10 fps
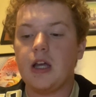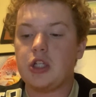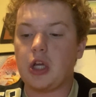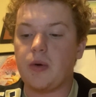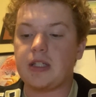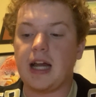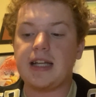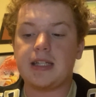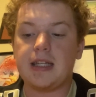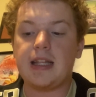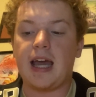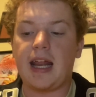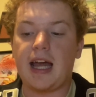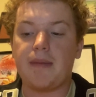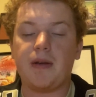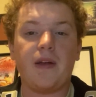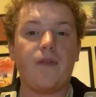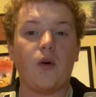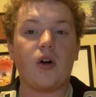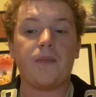So it's nice to see that happening
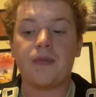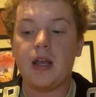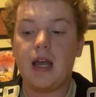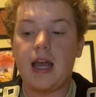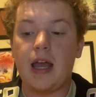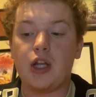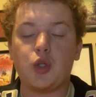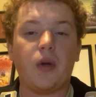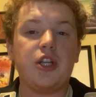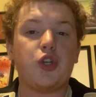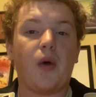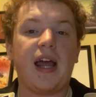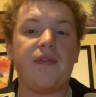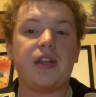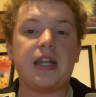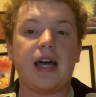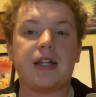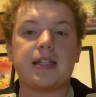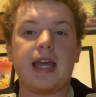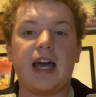for him. At 22, I have the
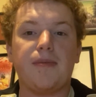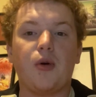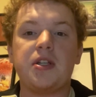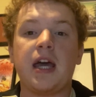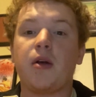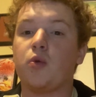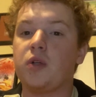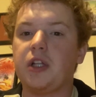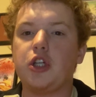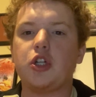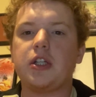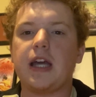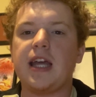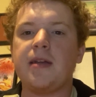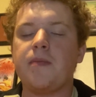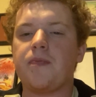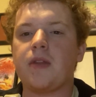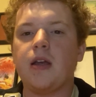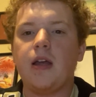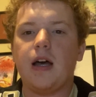Dallas Cowboys. Had a really good game
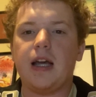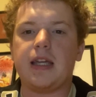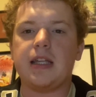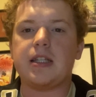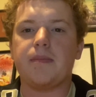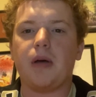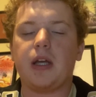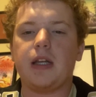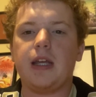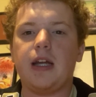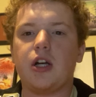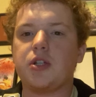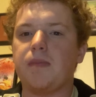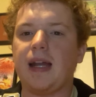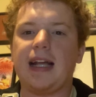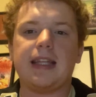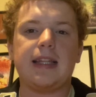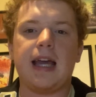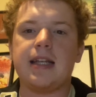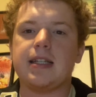against the Buccaneers, but I
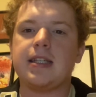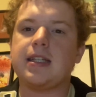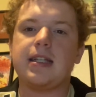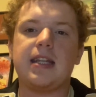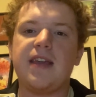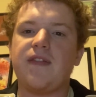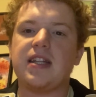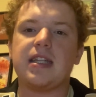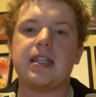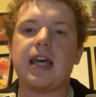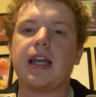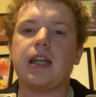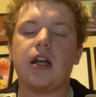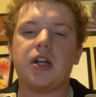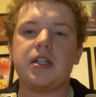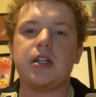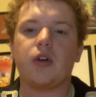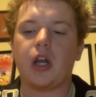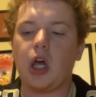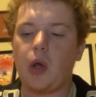think that defense and secondary is
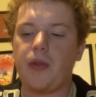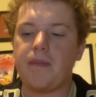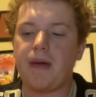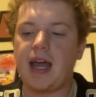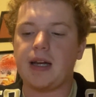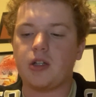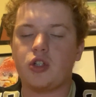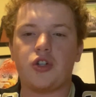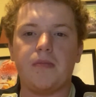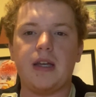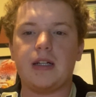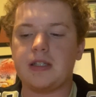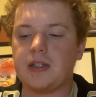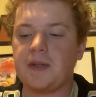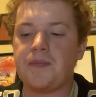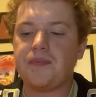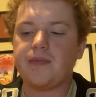still going to hold them back tremendously.